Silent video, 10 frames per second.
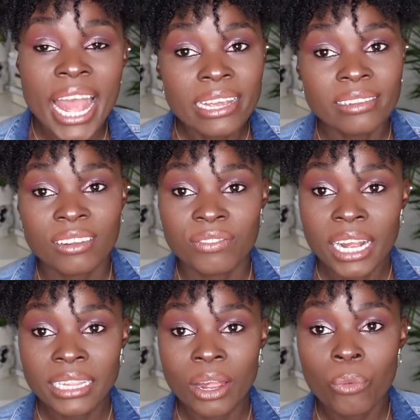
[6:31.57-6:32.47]
is the
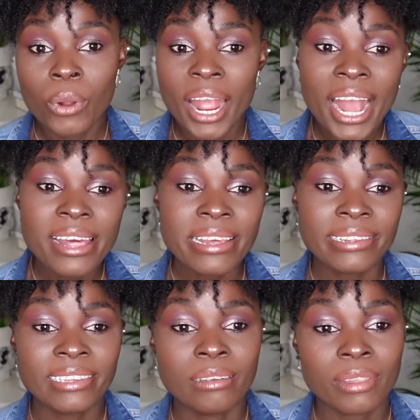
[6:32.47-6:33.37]
fact that where are they
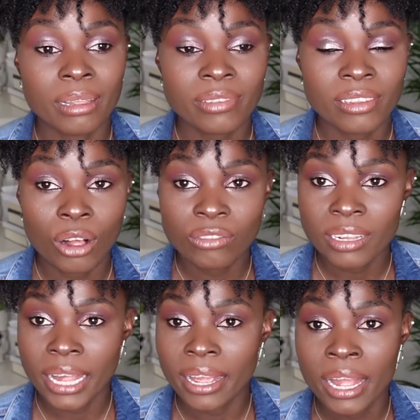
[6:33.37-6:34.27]
seeing themselves
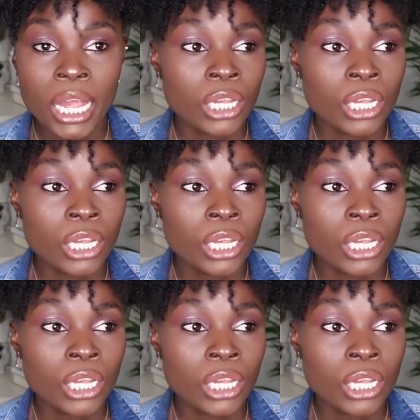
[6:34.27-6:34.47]
like